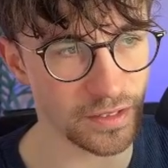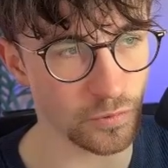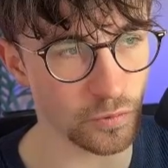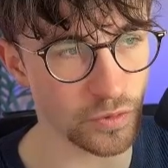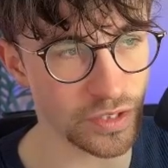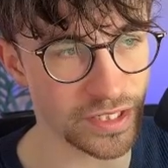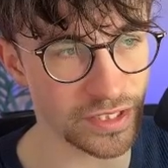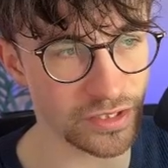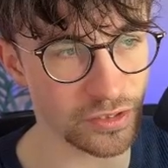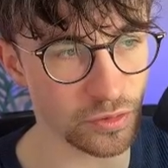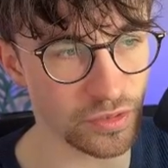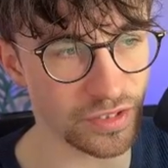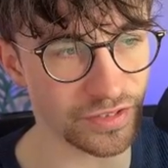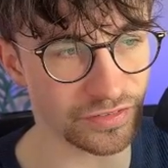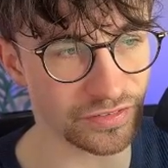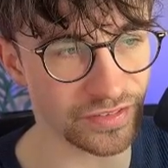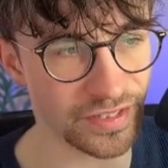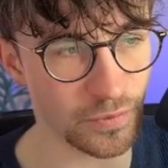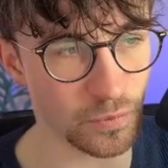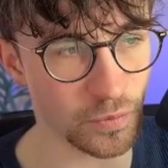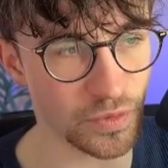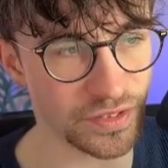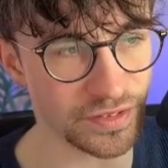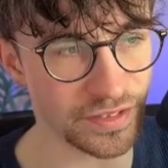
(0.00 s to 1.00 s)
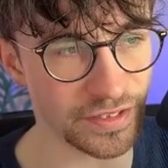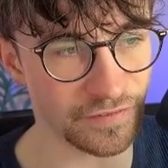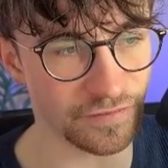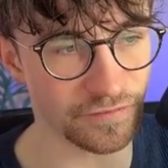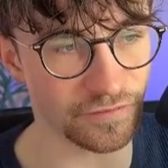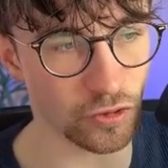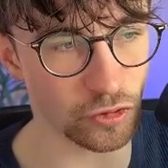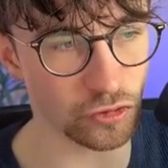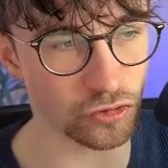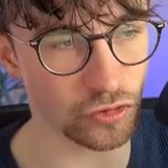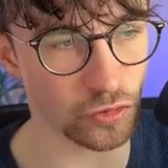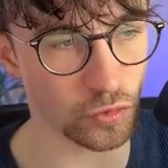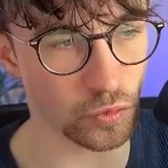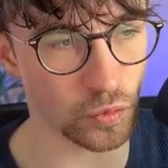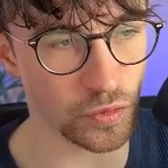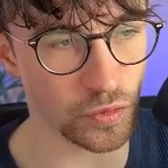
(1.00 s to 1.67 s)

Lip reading: We can do the same with the font. We